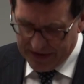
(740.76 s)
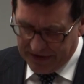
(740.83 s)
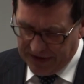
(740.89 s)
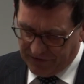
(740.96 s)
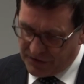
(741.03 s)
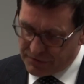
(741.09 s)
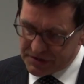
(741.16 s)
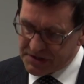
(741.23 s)

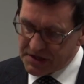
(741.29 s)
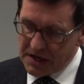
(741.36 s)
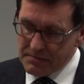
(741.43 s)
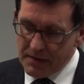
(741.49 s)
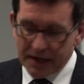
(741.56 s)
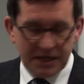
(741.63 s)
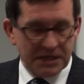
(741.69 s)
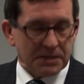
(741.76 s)
if there isn't any
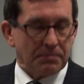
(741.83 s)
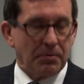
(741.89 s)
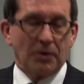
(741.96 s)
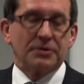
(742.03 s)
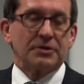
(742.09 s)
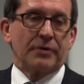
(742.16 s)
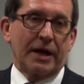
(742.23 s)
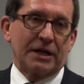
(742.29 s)
money in the
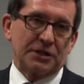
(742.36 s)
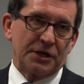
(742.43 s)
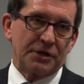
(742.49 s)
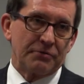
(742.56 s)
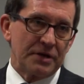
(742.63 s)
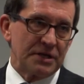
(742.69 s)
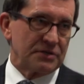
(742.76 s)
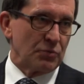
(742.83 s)
pot to actually
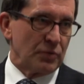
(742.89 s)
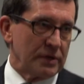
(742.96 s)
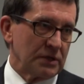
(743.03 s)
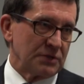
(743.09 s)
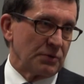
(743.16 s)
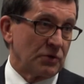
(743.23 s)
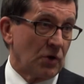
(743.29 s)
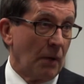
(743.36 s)
grease the
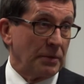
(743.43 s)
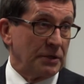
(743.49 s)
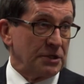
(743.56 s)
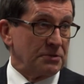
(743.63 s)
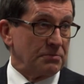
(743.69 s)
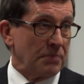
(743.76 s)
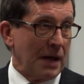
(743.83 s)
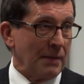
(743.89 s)
wheels with
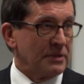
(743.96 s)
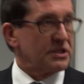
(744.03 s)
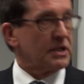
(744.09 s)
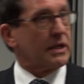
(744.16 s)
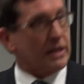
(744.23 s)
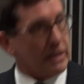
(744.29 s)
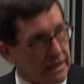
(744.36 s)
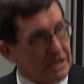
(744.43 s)
competition payments,
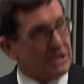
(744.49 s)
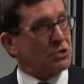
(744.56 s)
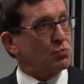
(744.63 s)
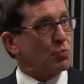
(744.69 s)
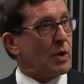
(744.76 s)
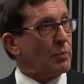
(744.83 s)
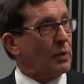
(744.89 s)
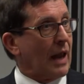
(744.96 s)
at
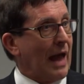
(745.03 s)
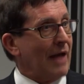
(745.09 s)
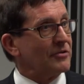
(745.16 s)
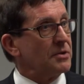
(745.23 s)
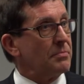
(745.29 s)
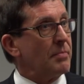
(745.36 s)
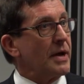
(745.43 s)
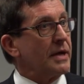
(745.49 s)
least we will have
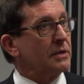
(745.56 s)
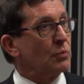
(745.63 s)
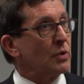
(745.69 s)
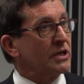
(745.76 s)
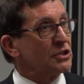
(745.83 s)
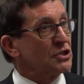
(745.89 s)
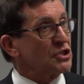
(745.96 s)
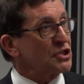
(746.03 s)
a debate and we
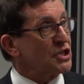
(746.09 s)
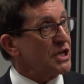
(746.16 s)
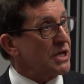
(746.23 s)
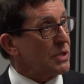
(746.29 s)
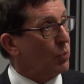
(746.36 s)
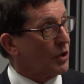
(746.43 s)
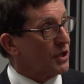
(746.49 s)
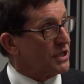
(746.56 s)
can see
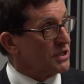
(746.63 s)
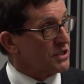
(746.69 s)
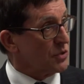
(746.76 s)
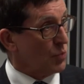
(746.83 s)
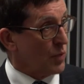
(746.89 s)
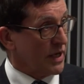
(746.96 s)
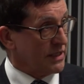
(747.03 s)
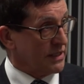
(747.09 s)
what it is
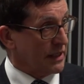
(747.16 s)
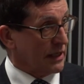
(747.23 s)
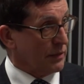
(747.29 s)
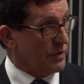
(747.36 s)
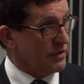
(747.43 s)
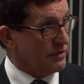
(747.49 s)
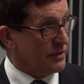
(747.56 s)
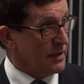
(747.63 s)
that we're dealing
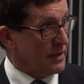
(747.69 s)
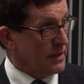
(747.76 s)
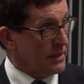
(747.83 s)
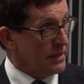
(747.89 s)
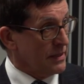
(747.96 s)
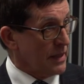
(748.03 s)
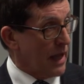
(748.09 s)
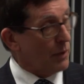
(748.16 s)
with,
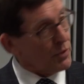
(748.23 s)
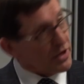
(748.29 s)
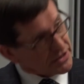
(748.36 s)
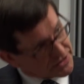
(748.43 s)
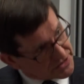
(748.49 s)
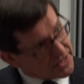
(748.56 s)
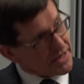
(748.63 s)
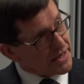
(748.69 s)
and we
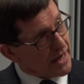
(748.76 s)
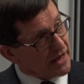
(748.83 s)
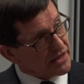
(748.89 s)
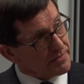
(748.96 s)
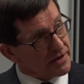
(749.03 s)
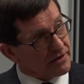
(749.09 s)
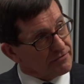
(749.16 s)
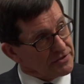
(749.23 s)
can see how
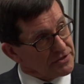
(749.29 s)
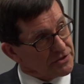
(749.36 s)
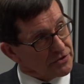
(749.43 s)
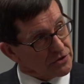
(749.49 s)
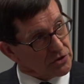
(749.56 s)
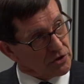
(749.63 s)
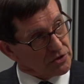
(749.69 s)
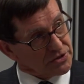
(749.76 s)
the benefits
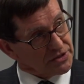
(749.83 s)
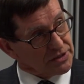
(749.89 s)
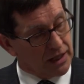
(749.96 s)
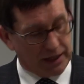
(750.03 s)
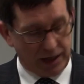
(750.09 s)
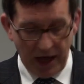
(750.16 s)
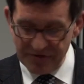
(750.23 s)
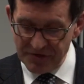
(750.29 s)
and the costs
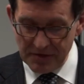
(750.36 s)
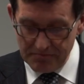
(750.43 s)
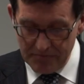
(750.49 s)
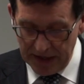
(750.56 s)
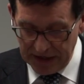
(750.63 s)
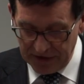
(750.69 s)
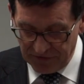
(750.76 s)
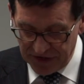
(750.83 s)
lie. I think
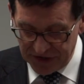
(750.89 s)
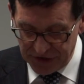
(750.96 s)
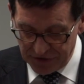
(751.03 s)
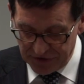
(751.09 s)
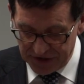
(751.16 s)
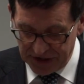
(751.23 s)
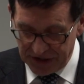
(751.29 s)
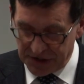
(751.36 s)
many of the
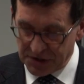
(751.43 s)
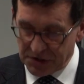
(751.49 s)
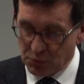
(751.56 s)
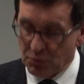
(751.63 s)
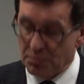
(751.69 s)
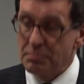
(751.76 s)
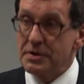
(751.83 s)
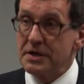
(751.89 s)
jurisdictions
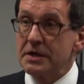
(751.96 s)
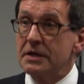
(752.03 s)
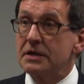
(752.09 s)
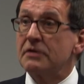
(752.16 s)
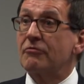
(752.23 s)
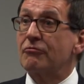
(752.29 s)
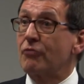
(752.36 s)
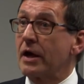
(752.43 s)
would be
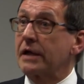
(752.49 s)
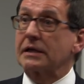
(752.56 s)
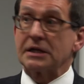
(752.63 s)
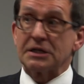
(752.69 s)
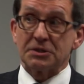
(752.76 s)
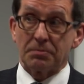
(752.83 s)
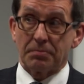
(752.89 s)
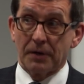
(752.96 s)

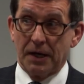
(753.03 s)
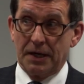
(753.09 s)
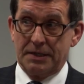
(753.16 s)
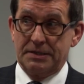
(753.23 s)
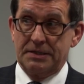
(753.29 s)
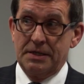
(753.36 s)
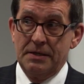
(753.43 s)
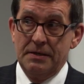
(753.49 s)
frankly
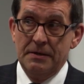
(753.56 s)
surprised